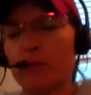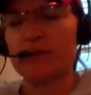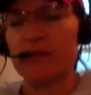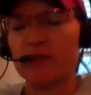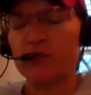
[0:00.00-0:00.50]

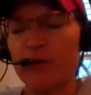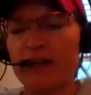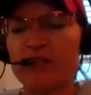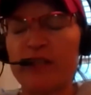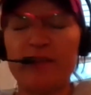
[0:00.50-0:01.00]
was the
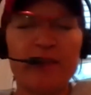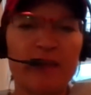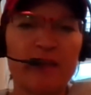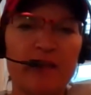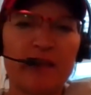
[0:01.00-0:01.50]
direction that
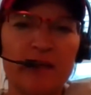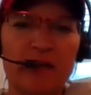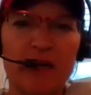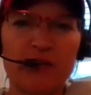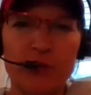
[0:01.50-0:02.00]
the
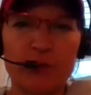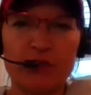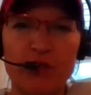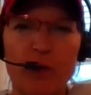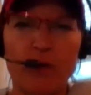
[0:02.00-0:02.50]
country
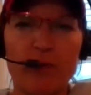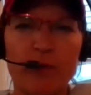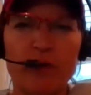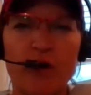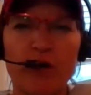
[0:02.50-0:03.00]
was going with
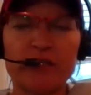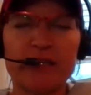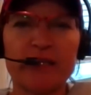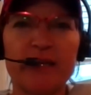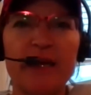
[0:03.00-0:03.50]
regard
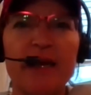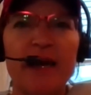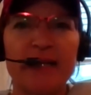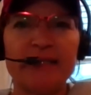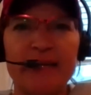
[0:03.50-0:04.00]
to
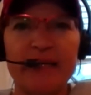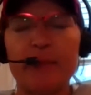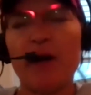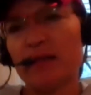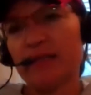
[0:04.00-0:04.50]

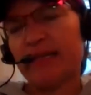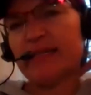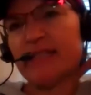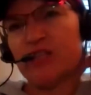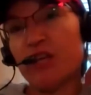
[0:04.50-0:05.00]
identity
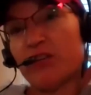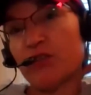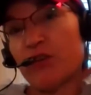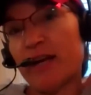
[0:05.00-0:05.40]
politics and gender